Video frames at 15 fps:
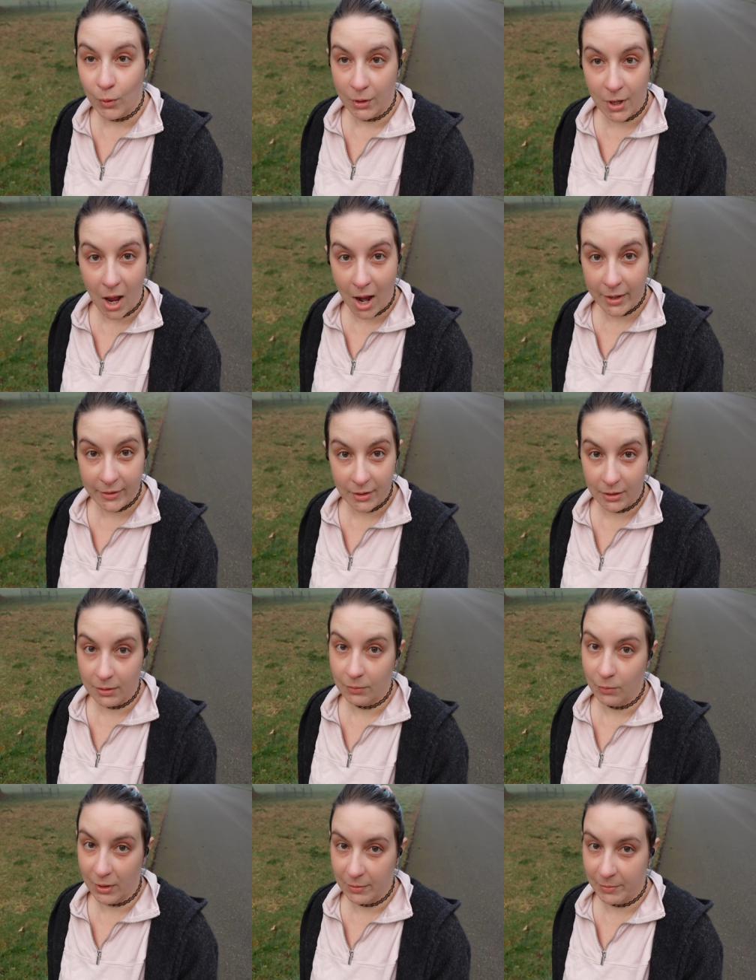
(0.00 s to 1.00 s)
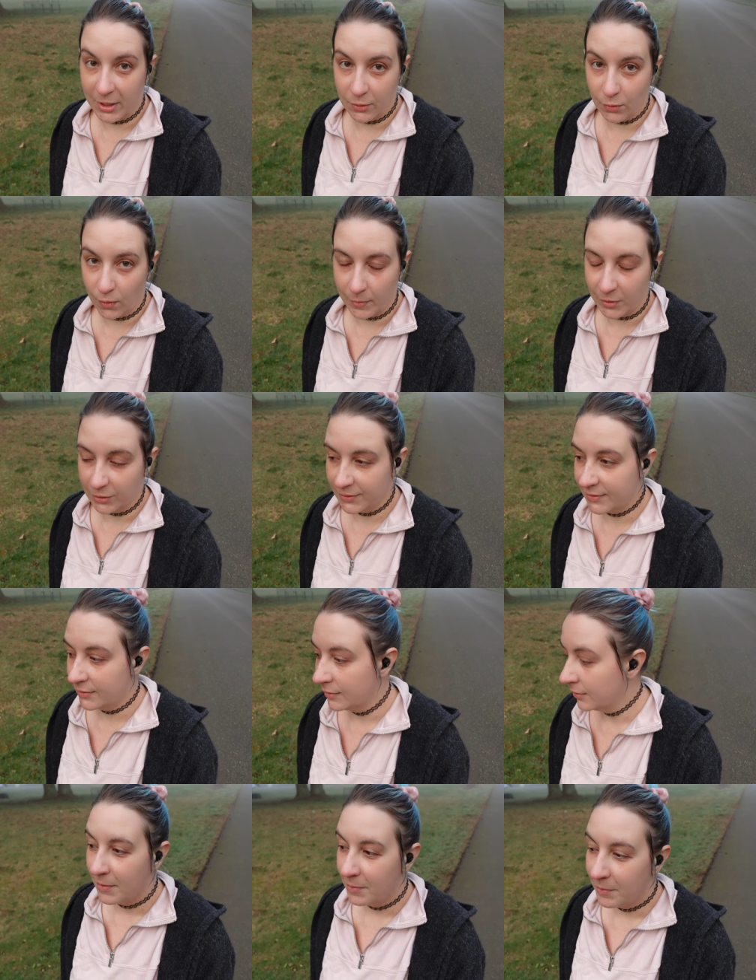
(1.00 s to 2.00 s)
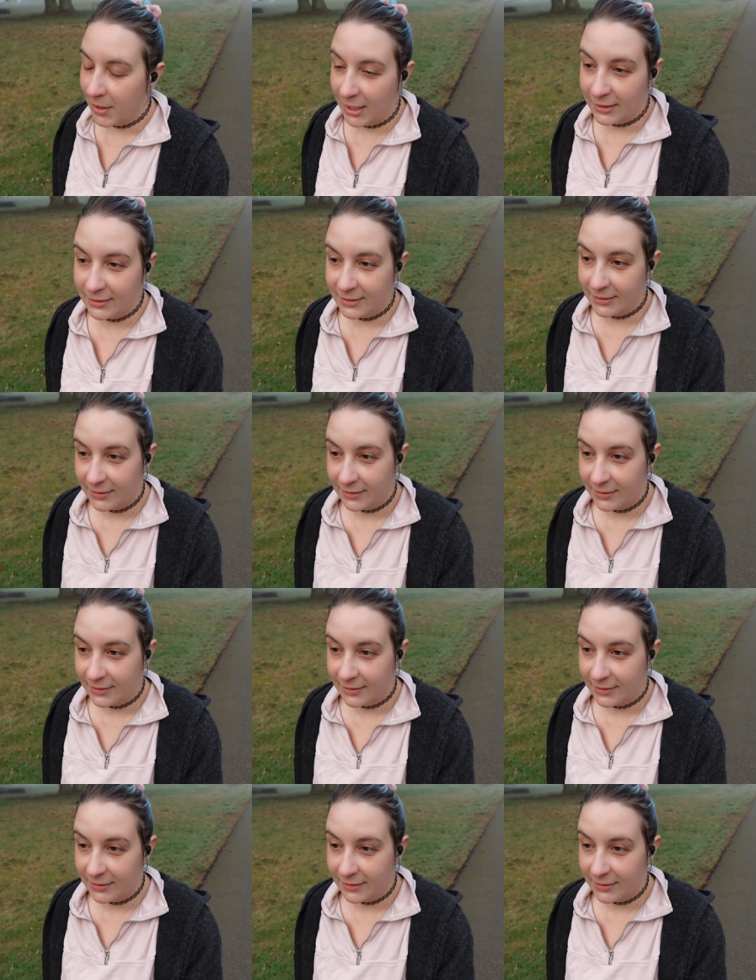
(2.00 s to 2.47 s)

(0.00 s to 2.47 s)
were neither one of my normals, but